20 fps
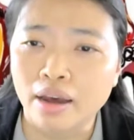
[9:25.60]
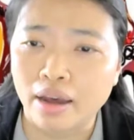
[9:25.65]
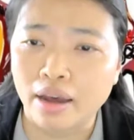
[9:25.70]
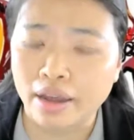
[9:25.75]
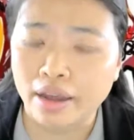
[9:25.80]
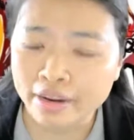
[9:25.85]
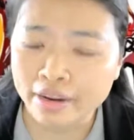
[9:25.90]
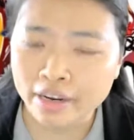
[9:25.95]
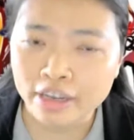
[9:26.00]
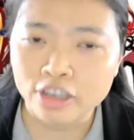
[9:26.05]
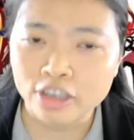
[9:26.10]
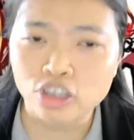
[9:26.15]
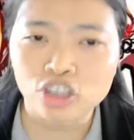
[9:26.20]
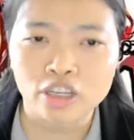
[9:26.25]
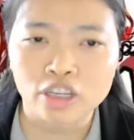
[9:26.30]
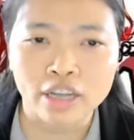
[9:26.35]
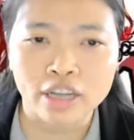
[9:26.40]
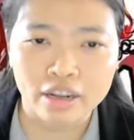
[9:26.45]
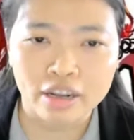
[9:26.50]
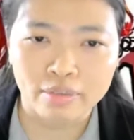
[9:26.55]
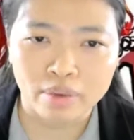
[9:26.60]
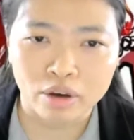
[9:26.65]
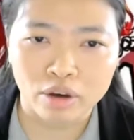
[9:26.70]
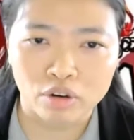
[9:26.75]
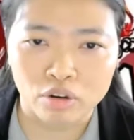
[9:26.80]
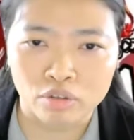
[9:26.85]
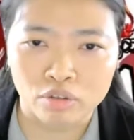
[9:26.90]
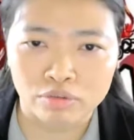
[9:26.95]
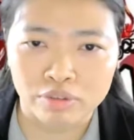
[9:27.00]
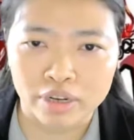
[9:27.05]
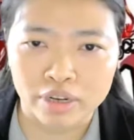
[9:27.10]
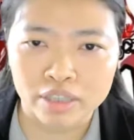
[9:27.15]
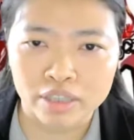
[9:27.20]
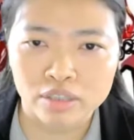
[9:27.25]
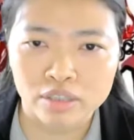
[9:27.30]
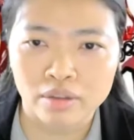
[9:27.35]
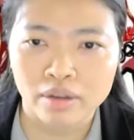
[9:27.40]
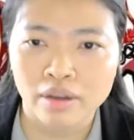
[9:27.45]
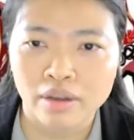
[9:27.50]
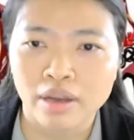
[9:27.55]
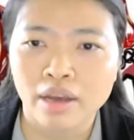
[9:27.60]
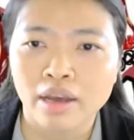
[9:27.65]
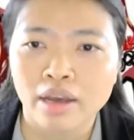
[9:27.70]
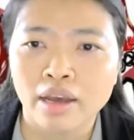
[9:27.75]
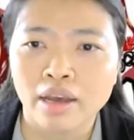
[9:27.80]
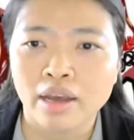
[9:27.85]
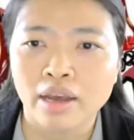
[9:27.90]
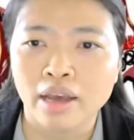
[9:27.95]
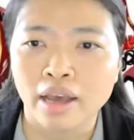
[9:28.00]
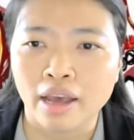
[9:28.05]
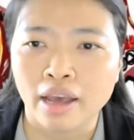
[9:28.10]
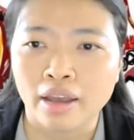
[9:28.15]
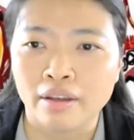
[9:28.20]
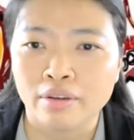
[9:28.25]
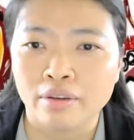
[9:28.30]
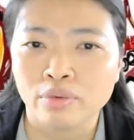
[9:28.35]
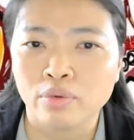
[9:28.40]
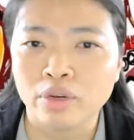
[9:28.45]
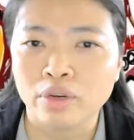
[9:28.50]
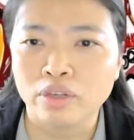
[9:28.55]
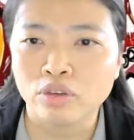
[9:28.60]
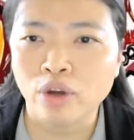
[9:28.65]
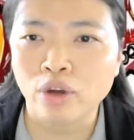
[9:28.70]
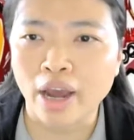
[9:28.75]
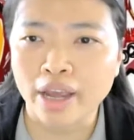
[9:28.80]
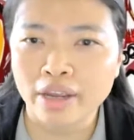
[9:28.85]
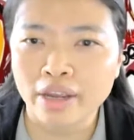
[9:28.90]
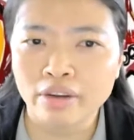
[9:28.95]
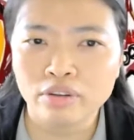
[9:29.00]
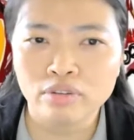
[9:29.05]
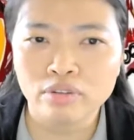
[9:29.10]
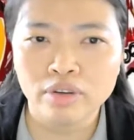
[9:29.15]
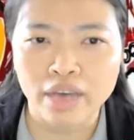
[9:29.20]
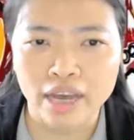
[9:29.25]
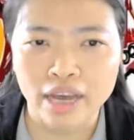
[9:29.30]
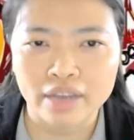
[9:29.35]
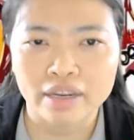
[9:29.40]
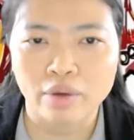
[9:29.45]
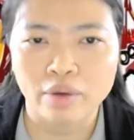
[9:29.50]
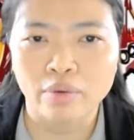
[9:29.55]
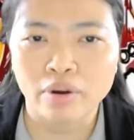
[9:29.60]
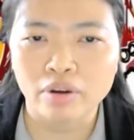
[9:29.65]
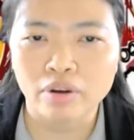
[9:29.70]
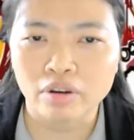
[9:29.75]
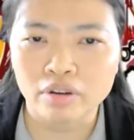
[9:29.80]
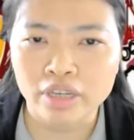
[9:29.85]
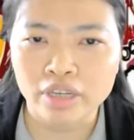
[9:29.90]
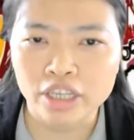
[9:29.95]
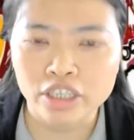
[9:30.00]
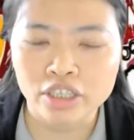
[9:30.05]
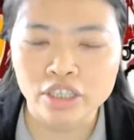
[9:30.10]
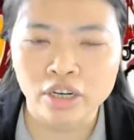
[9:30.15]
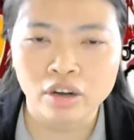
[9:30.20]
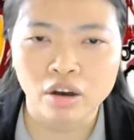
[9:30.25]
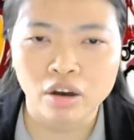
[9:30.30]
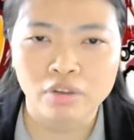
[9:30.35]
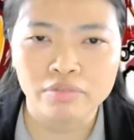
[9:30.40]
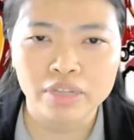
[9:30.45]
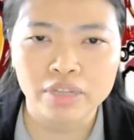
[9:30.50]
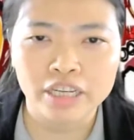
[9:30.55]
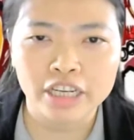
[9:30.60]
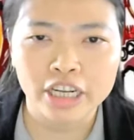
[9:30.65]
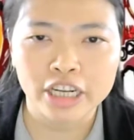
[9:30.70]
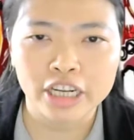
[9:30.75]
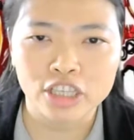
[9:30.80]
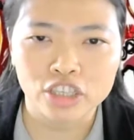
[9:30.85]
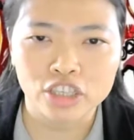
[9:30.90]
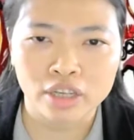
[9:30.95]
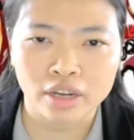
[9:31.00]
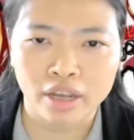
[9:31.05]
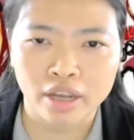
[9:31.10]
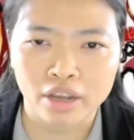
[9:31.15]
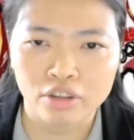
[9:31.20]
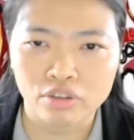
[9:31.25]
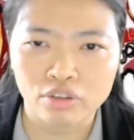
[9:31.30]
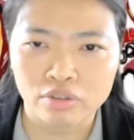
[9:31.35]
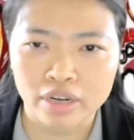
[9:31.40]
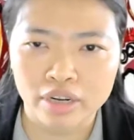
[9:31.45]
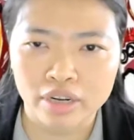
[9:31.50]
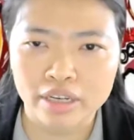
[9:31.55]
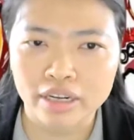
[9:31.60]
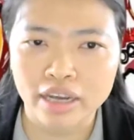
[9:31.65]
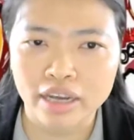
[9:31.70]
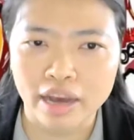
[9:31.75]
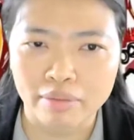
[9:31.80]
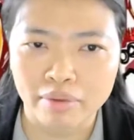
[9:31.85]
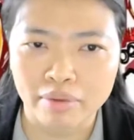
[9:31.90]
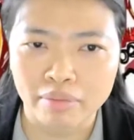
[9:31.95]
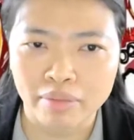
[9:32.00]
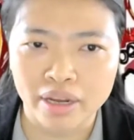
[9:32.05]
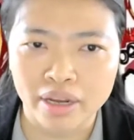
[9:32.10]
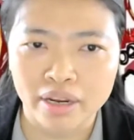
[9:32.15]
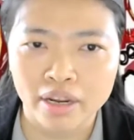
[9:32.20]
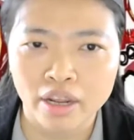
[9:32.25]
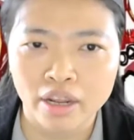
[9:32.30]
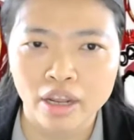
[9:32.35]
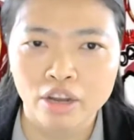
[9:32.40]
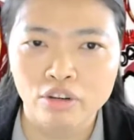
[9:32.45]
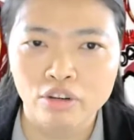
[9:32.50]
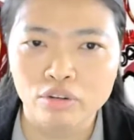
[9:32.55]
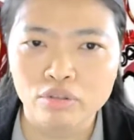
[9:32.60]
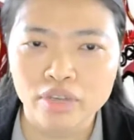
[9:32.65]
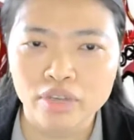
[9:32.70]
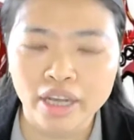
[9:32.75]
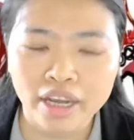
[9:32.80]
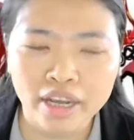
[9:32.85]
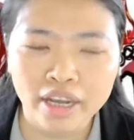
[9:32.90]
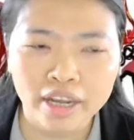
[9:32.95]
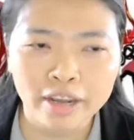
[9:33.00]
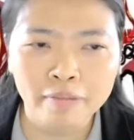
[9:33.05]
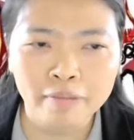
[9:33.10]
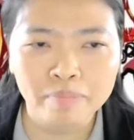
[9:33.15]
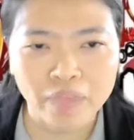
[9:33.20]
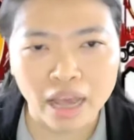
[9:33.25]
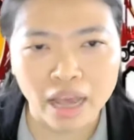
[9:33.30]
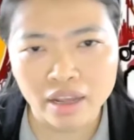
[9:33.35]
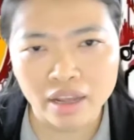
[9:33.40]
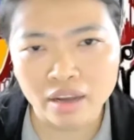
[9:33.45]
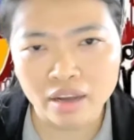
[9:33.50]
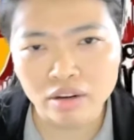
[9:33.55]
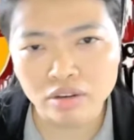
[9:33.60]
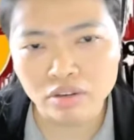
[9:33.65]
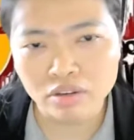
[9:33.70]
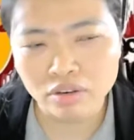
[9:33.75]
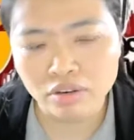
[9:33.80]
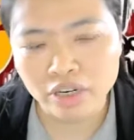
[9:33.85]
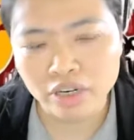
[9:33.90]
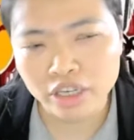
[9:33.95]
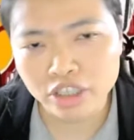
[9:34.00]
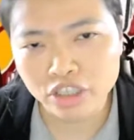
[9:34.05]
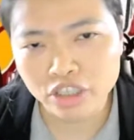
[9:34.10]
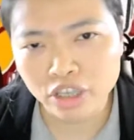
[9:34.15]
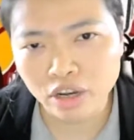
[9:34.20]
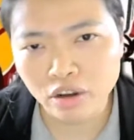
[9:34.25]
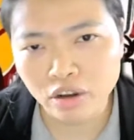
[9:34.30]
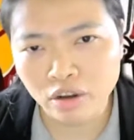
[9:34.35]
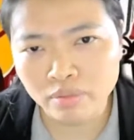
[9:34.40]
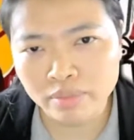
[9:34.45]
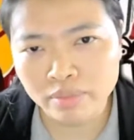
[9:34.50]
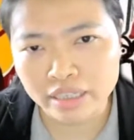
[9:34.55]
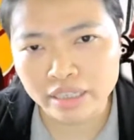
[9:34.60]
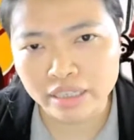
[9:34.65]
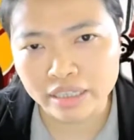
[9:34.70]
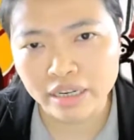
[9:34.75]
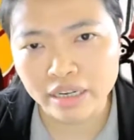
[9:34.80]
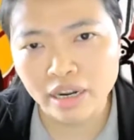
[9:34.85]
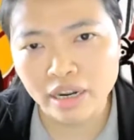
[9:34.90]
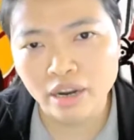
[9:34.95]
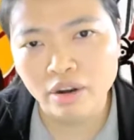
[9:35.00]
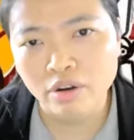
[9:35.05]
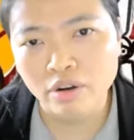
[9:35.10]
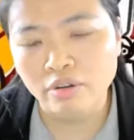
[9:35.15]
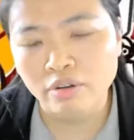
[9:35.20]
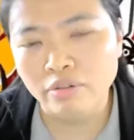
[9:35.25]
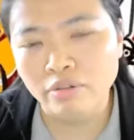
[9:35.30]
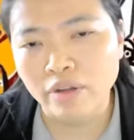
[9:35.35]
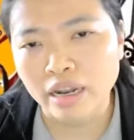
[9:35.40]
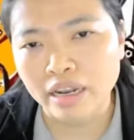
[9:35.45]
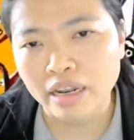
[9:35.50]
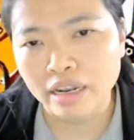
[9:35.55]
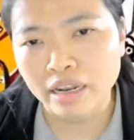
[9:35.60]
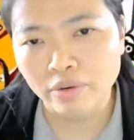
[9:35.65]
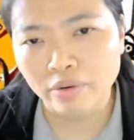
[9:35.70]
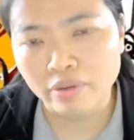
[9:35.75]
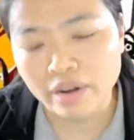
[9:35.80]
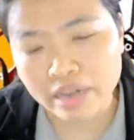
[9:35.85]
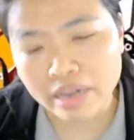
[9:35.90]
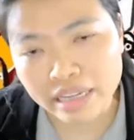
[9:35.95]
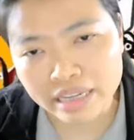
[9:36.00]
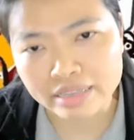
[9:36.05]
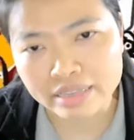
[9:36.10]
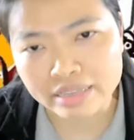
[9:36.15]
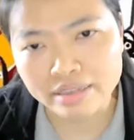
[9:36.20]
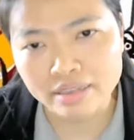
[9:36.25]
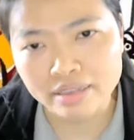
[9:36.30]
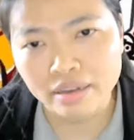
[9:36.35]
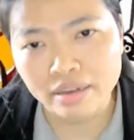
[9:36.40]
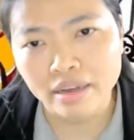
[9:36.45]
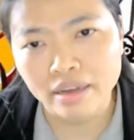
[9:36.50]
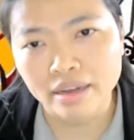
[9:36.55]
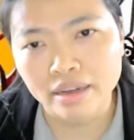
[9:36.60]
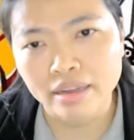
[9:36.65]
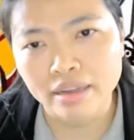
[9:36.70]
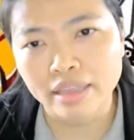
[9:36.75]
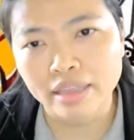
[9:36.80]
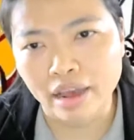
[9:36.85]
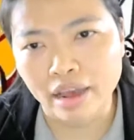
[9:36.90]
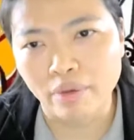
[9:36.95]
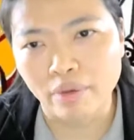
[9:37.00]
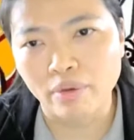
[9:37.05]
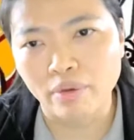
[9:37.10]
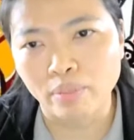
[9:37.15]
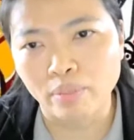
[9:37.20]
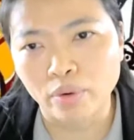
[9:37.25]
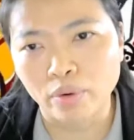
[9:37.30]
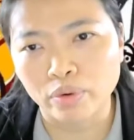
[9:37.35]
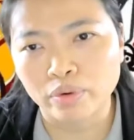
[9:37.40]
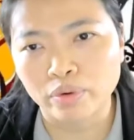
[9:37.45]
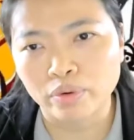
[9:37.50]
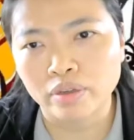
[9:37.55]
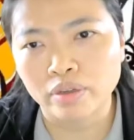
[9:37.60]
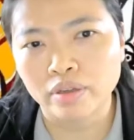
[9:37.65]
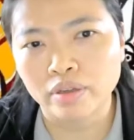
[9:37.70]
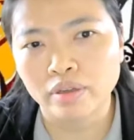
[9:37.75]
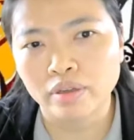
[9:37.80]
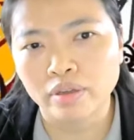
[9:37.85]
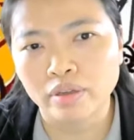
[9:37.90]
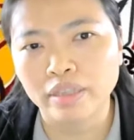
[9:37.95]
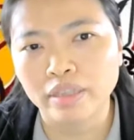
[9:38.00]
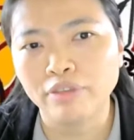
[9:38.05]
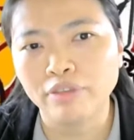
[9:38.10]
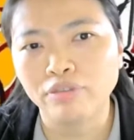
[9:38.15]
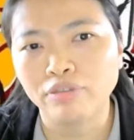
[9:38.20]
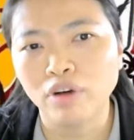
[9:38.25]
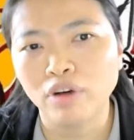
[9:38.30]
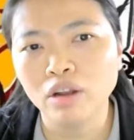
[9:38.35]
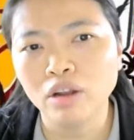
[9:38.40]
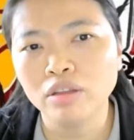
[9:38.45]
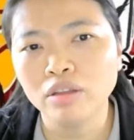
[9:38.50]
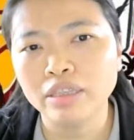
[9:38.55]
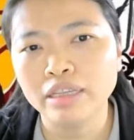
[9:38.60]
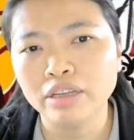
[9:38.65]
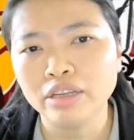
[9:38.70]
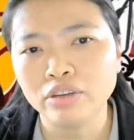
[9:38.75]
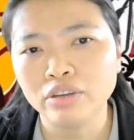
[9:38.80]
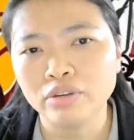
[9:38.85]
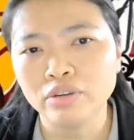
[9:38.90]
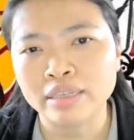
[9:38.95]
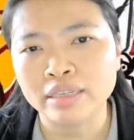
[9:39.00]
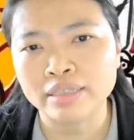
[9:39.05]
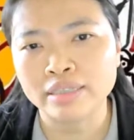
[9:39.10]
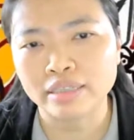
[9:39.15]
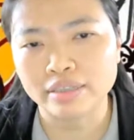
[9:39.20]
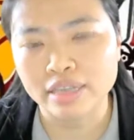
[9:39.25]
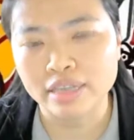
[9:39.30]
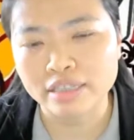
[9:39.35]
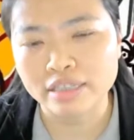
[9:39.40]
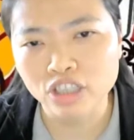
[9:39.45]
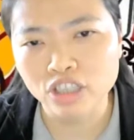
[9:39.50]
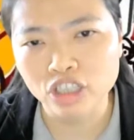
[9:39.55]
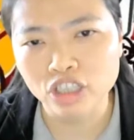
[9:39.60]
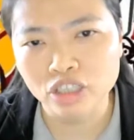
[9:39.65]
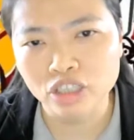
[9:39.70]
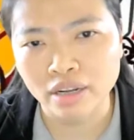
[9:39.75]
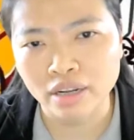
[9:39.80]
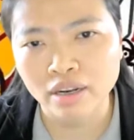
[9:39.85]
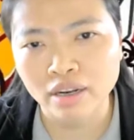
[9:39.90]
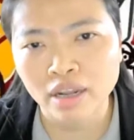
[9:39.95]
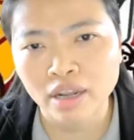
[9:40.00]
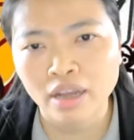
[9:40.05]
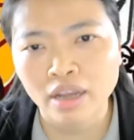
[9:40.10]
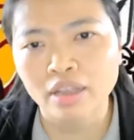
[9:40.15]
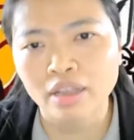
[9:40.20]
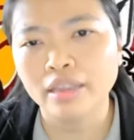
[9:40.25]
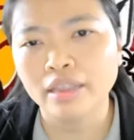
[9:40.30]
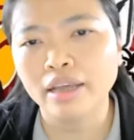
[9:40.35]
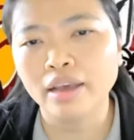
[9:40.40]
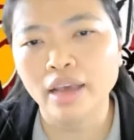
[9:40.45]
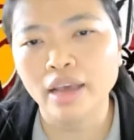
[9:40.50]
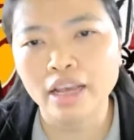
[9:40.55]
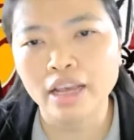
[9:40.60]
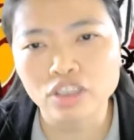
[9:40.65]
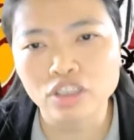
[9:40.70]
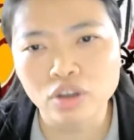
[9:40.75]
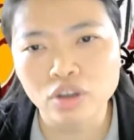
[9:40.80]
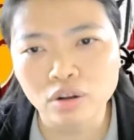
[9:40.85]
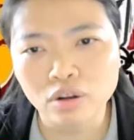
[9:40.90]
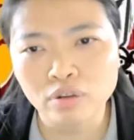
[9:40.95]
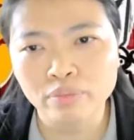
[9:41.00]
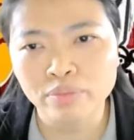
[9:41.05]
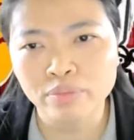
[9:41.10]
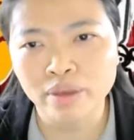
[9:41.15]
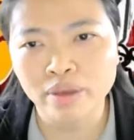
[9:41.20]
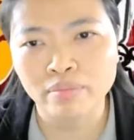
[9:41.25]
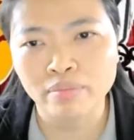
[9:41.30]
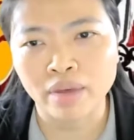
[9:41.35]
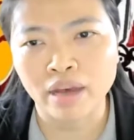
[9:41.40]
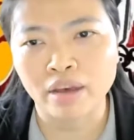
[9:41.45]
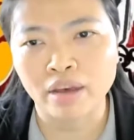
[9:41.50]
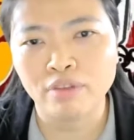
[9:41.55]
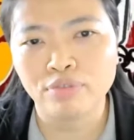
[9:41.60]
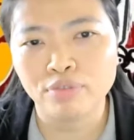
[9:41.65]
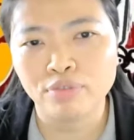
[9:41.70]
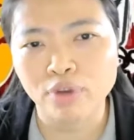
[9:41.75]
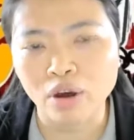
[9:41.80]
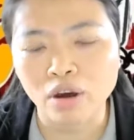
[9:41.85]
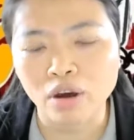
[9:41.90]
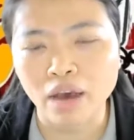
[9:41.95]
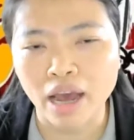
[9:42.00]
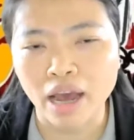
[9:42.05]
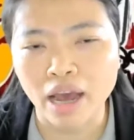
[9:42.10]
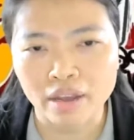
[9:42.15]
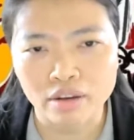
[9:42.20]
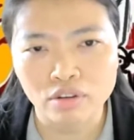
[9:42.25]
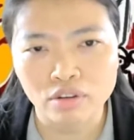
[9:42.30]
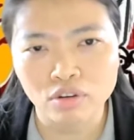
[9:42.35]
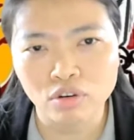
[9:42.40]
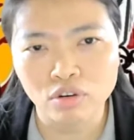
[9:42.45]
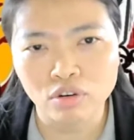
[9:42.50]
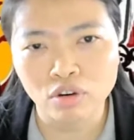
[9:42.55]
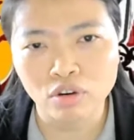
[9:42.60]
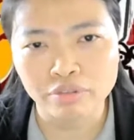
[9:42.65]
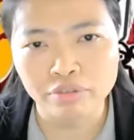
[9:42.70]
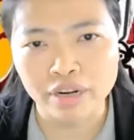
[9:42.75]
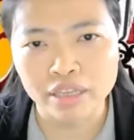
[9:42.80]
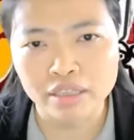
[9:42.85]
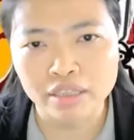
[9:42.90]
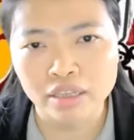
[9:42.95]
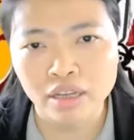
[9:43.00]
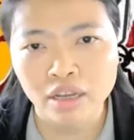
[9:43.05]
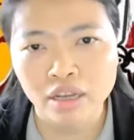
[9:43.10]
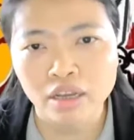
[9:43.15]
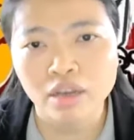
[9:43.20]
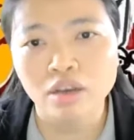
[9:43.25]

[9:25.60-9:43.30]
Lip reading: International Labour Conference. And we're trying to get the recognition of the National Unity Government. Today, ILO Critical Committee released their report. They follow the UN's decision. They exclude Myanmar from ILO conference.